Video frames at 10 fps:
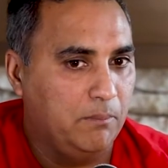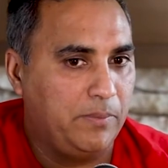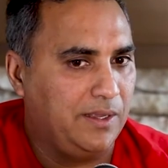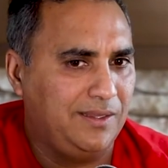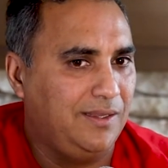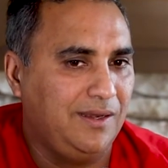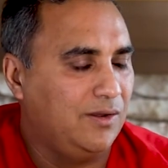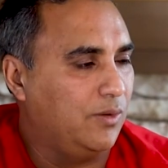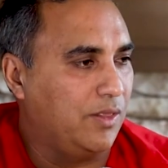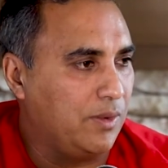but he
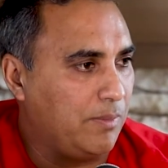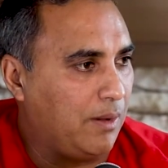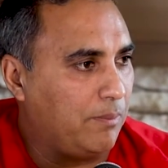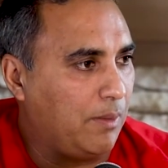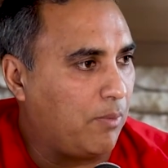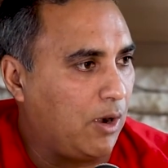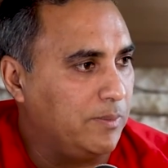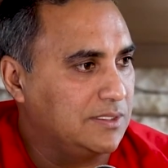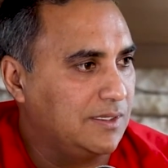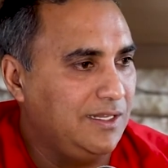didn't know nothing about apartments.